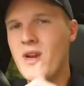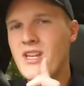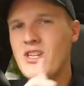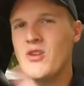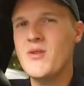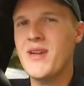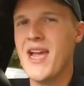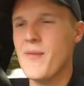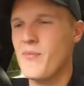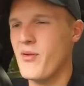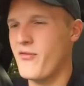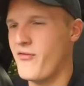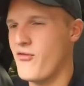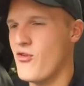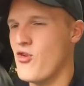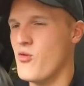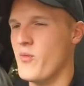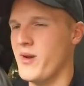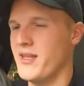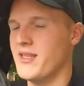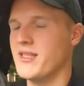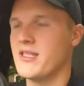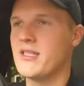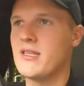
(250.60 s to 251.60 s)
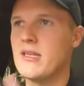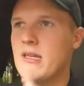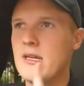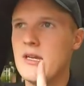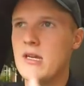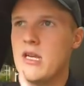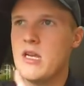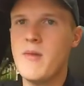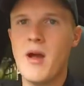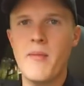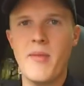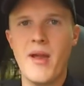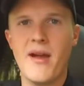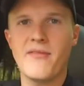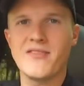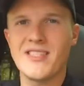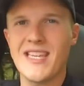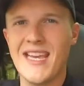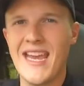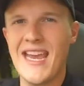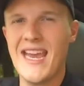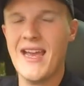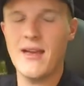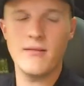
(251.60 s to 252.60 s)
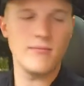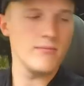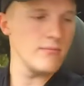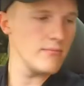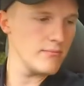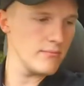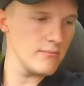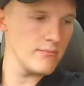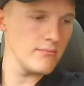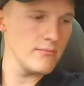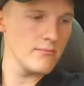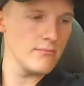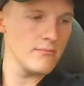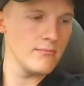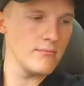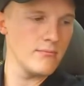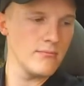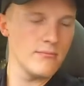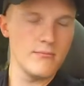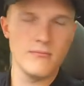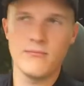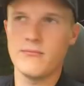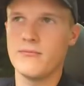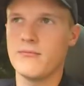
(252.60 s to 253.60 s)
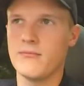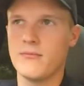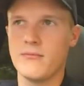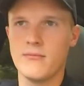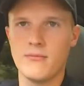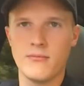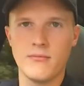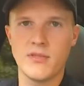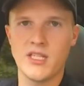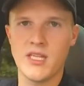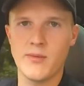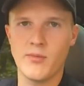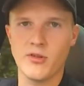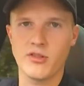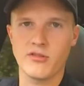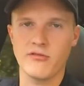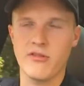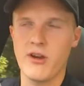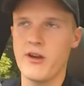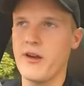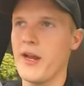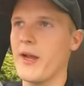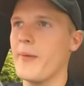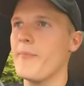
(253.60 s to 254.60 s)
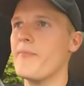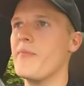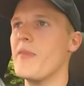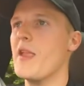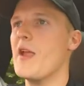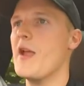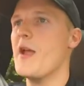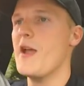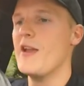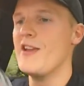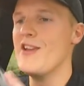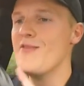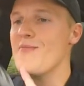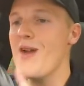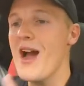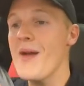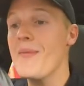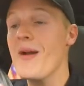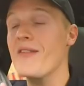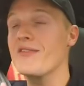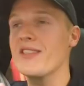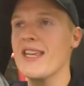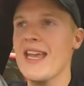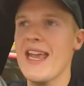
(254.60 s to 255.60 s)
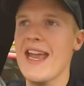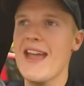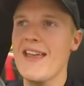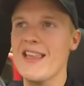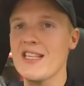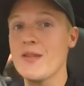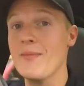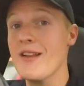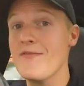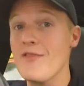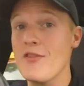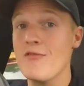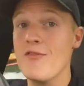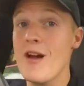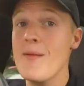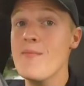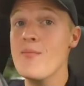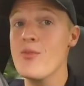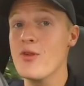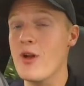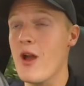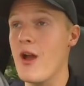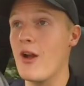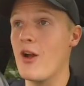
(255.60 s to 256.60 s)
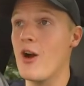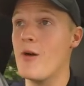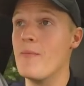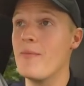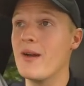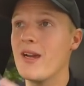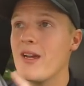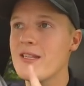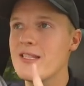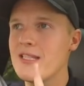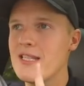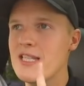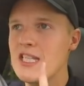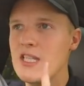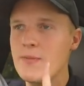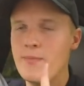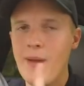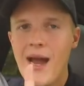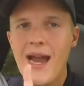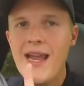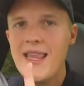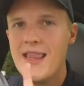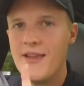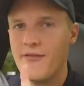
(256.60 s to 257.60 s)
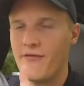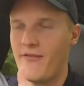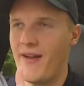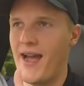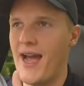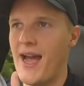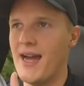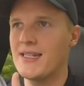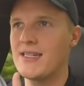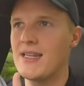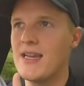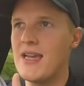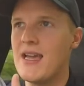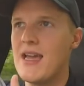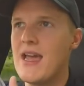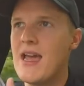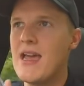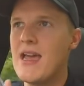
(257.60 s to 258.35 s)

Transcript: we do get performance. You might be able to hear, Sybil's groaning. You might be able to hear there's a bit of a rumble going on, because despite the fact,